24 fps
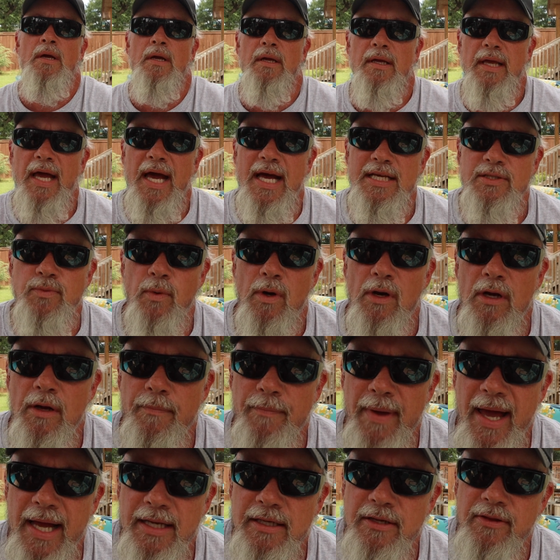Guys,
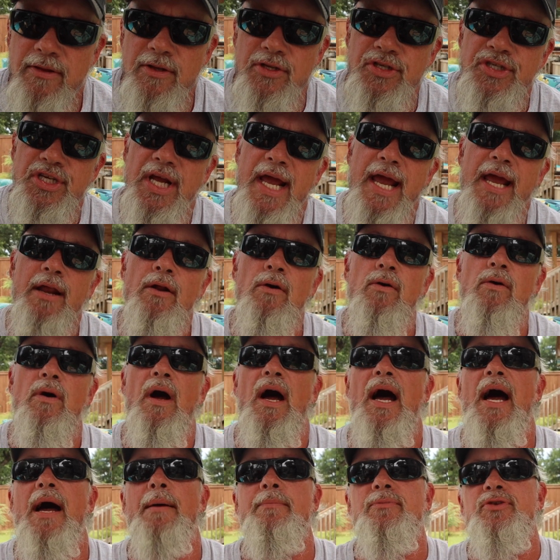welcome back to the channel.
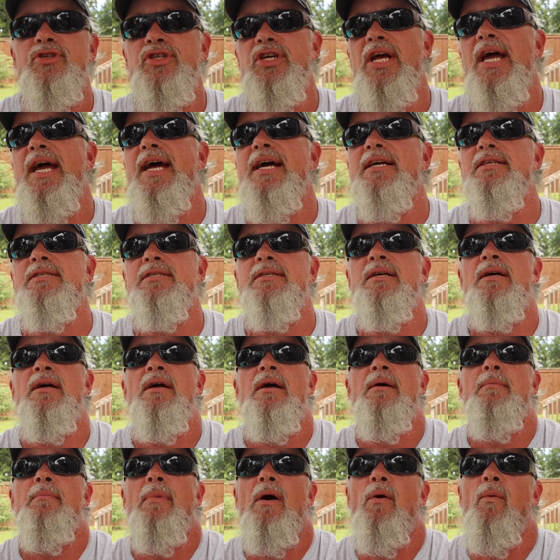I'm Jess.
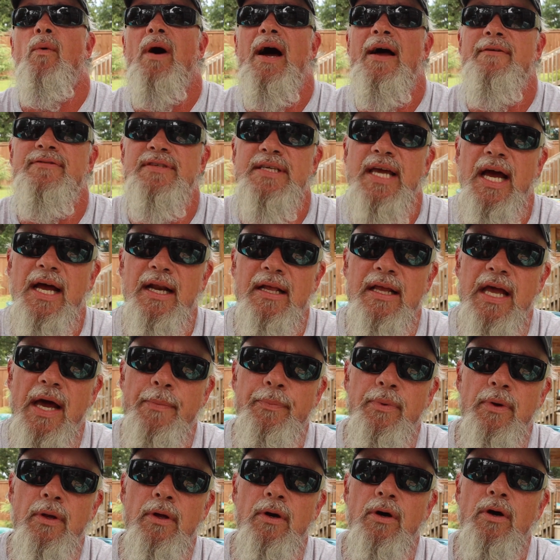My wife's got a
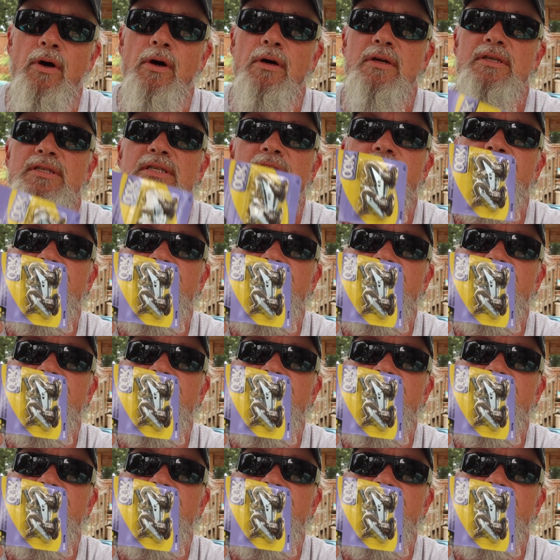couple of hooks that